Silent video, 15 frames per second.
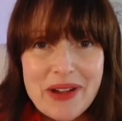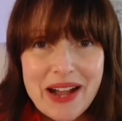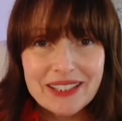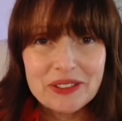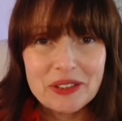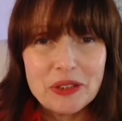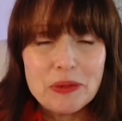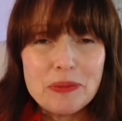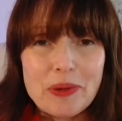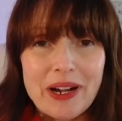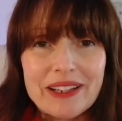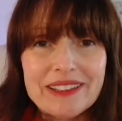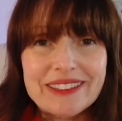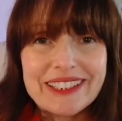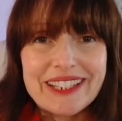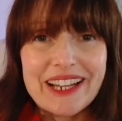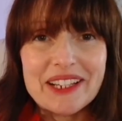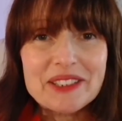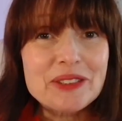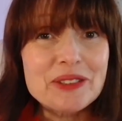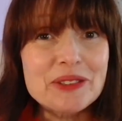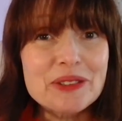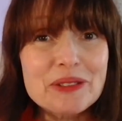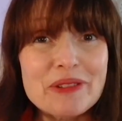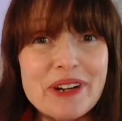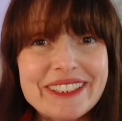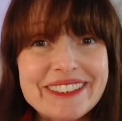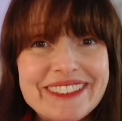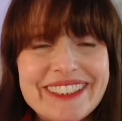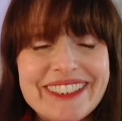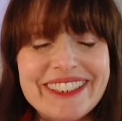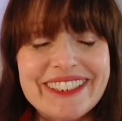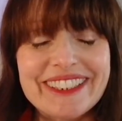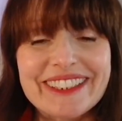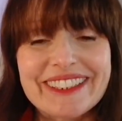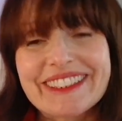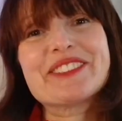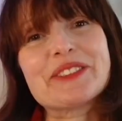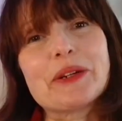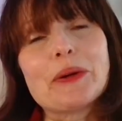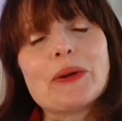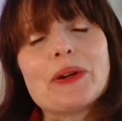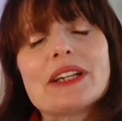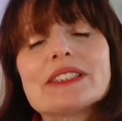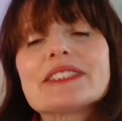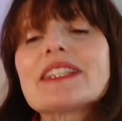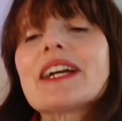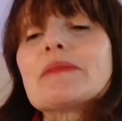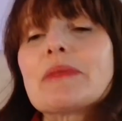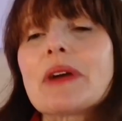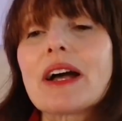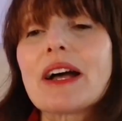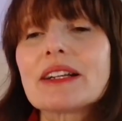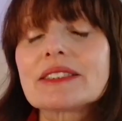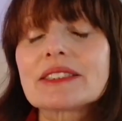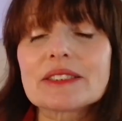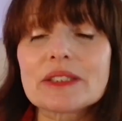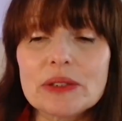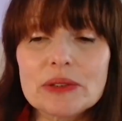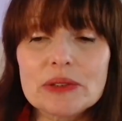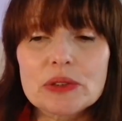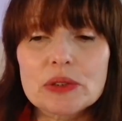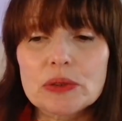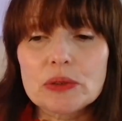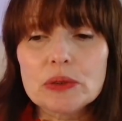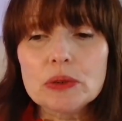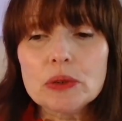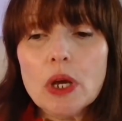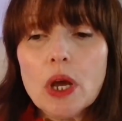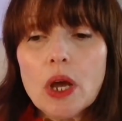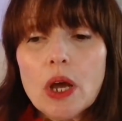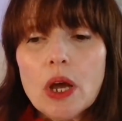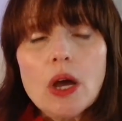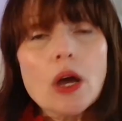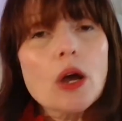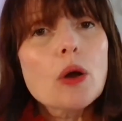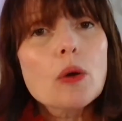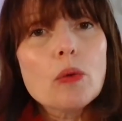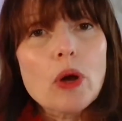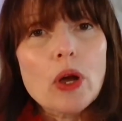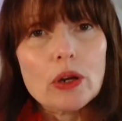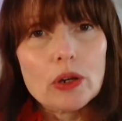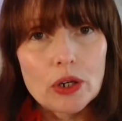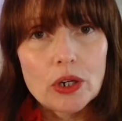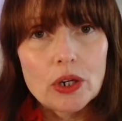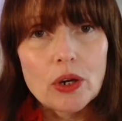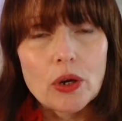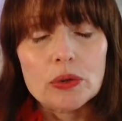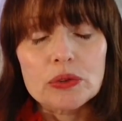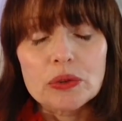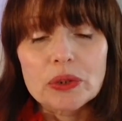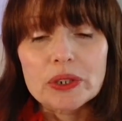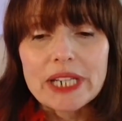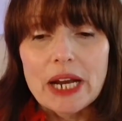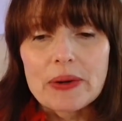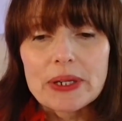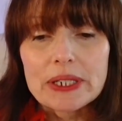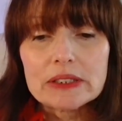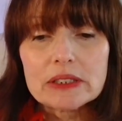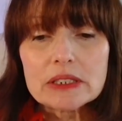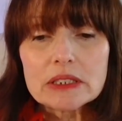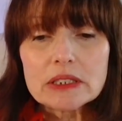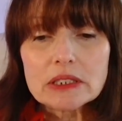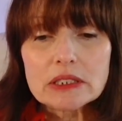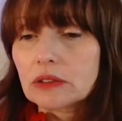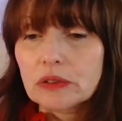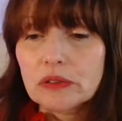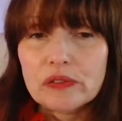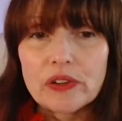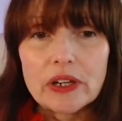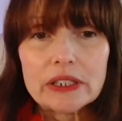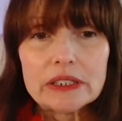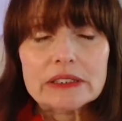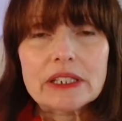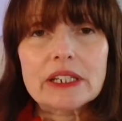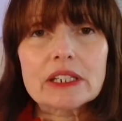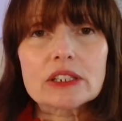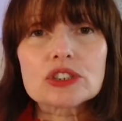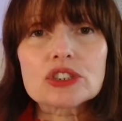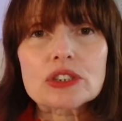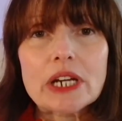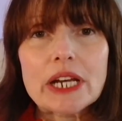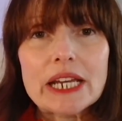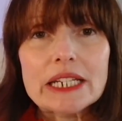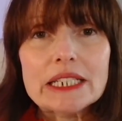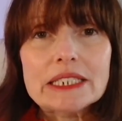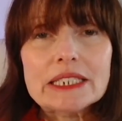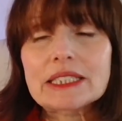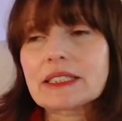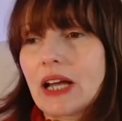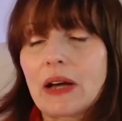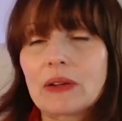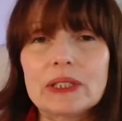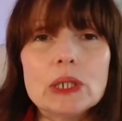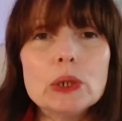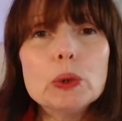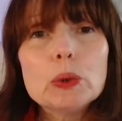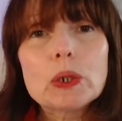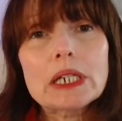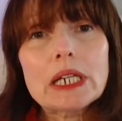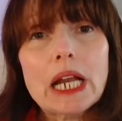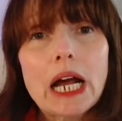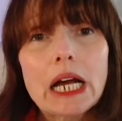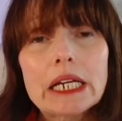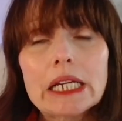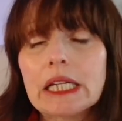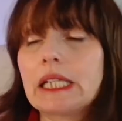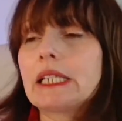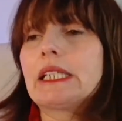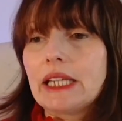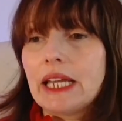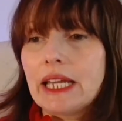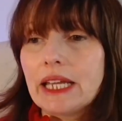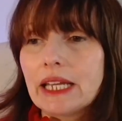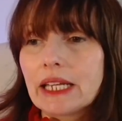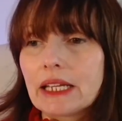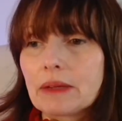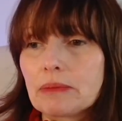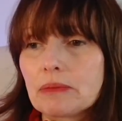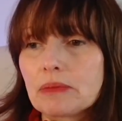back to Pilot Light Your Writing. So last time I asked you to work on your characters, to find their traits, how they look like, their